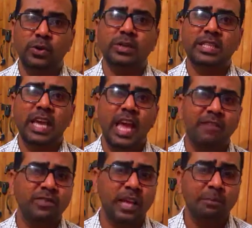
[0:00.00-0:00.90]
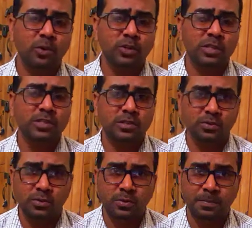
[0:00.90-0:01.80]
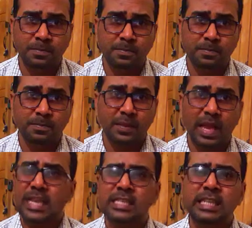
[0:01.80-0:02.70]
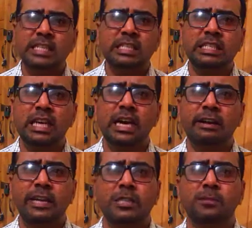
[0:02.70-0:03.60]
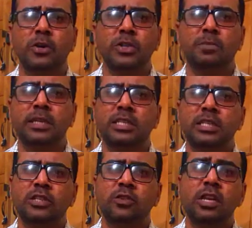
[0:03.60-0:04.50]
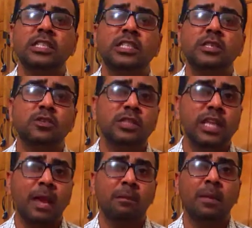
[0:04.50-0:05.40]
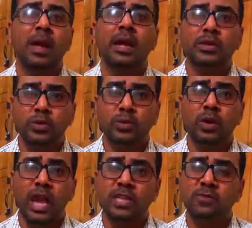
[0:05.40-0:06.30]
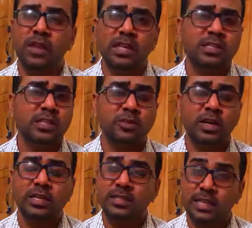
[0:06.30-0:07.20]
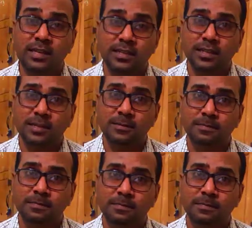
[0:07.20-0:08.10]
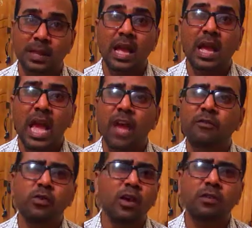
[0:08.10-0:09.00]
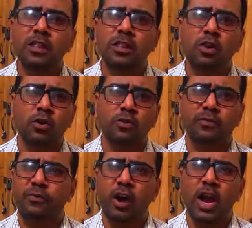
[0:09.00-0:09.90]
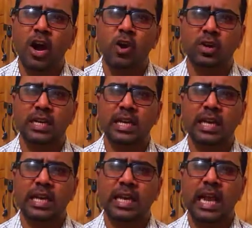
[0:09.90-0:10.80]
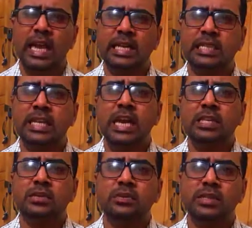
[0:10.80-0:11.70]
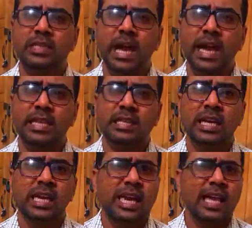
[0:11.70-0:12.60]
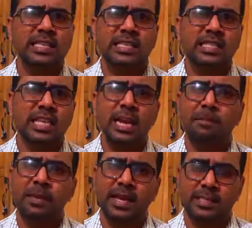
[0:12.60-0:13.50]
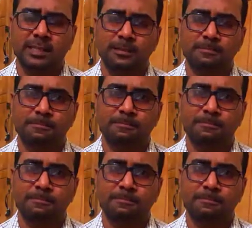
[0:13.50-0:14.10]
Don't they have the emotions too? Isn't it a responsibility to listen to them, do as we listen to our sons? Have you ever thought why honor killing and suicide cases take place?